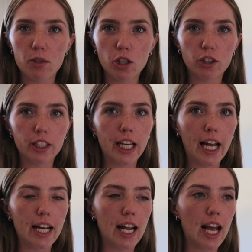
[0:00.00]
to
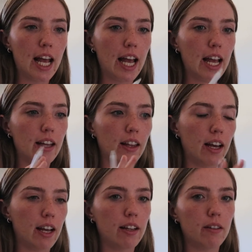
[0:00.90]
create a
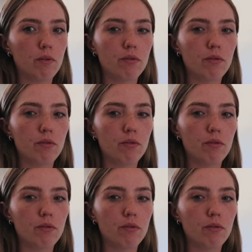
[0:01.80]
like